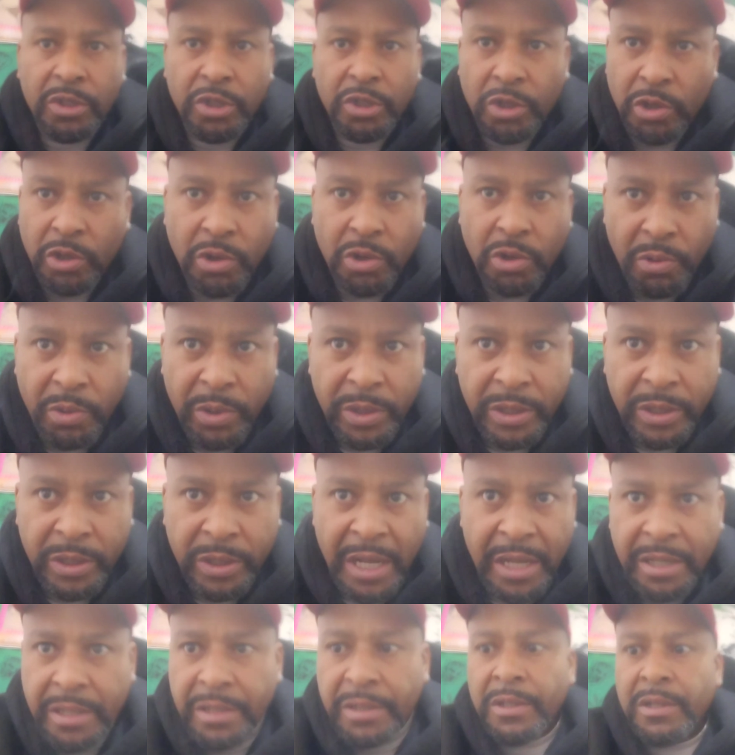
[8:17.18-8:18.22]
Shakur and
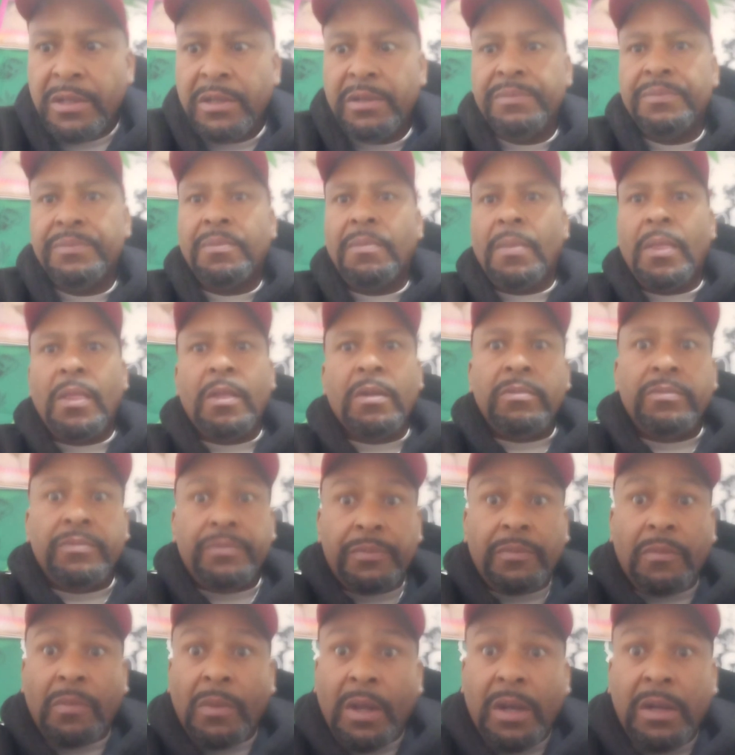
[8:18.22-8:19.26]
Tank.
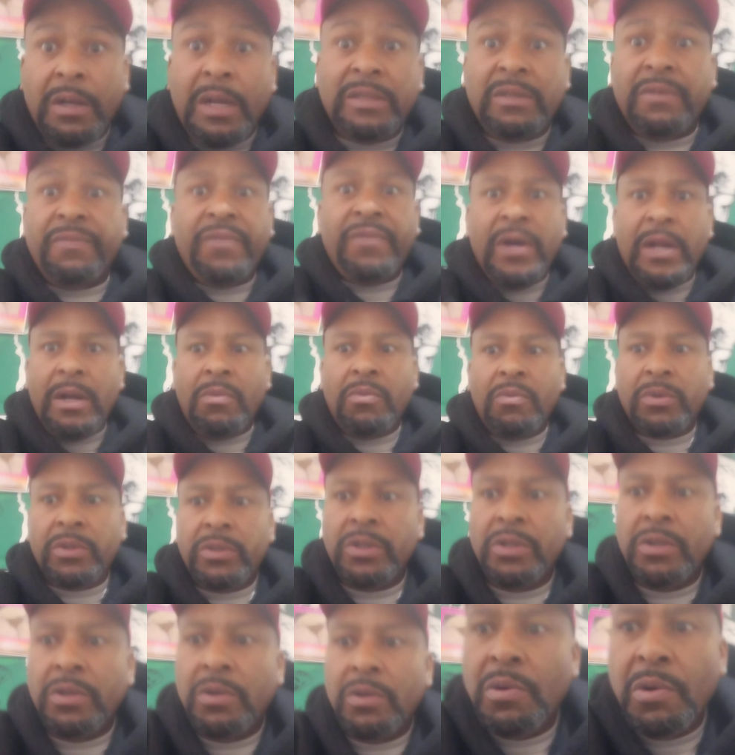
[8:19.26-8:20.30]
That's the fight I want to
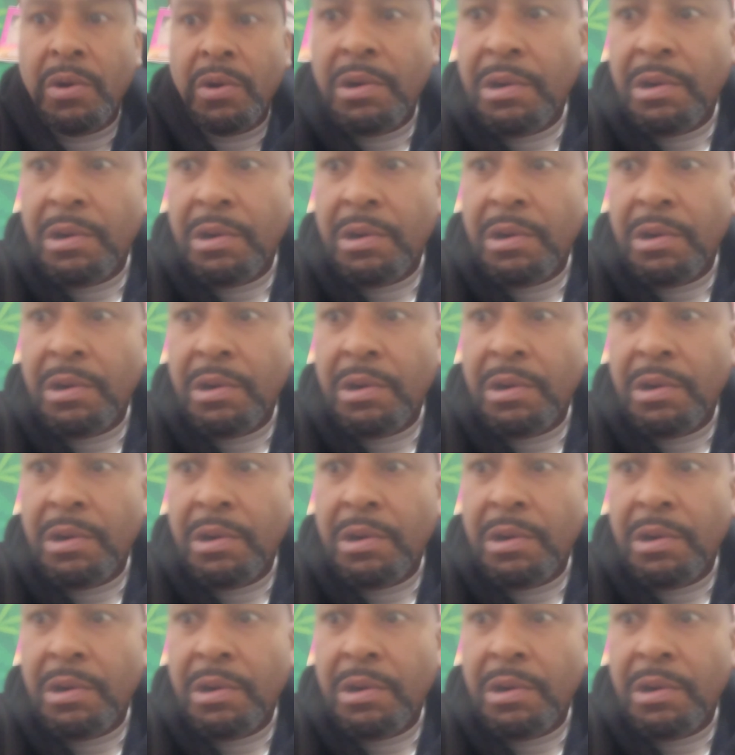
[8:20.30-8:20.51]
see.